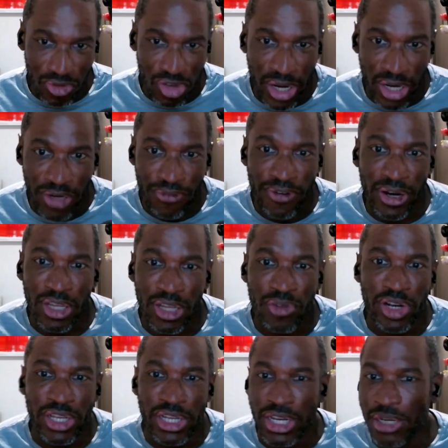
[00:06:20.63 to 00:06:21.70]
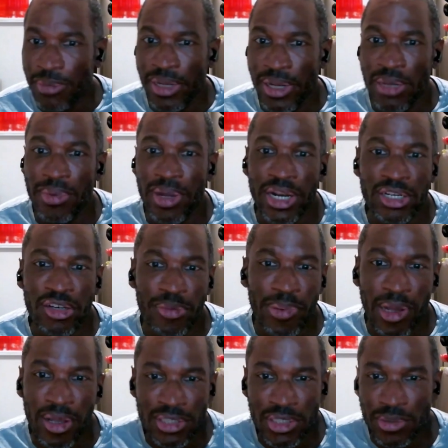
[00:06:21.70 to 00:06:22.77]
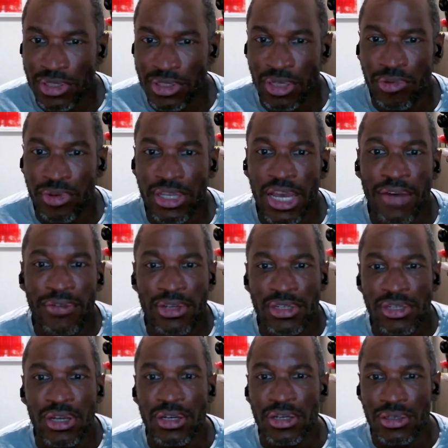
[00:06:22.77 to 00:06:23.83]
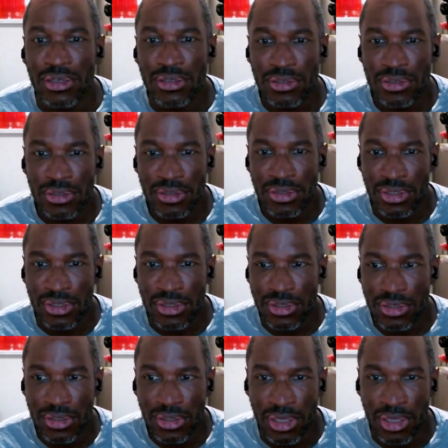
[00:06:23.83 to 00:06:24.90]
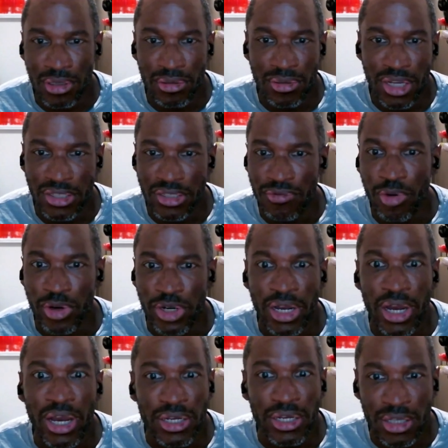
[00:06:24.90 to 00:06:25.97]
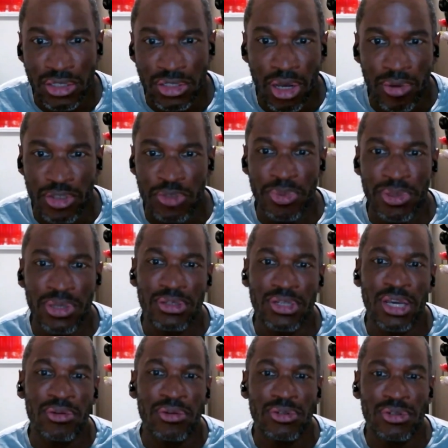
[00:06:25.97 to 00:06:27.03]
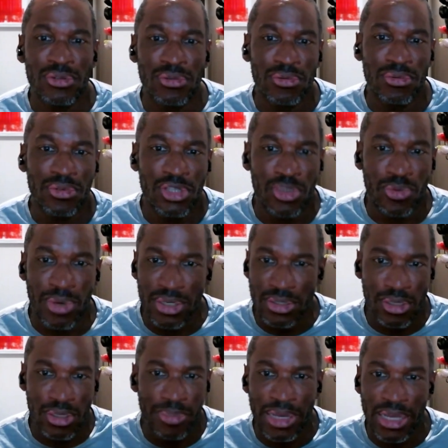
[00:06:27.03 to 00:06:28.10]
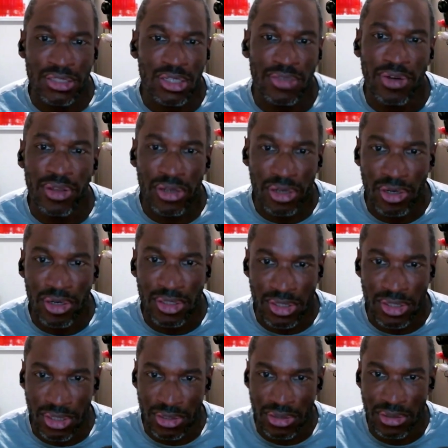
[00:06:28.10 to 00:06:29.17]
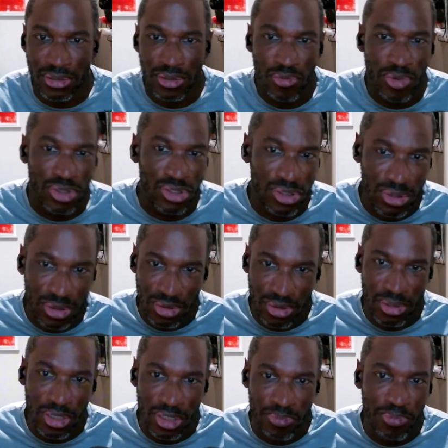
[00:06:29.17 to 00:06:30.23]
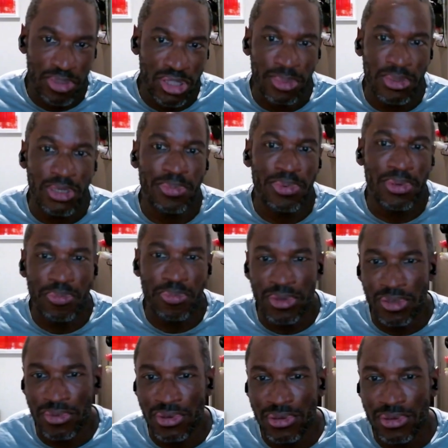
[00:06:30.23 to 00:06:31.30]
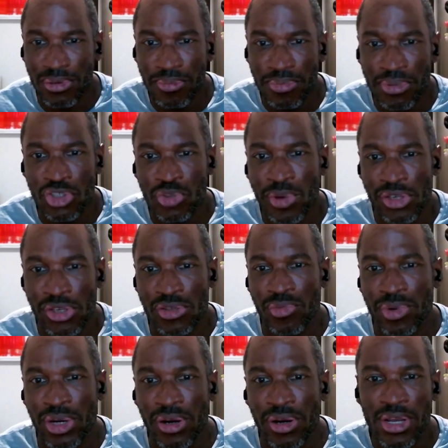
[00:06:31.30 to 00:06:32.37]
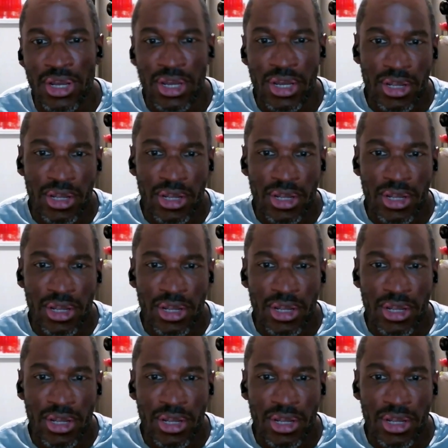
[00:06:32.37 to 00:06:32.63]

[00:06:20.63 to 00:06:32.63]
China finally running an independent monetary policy, which they really haven't done since, 1949. It's always been tethered to the US and a basket of other currencies, which has put them in a situation where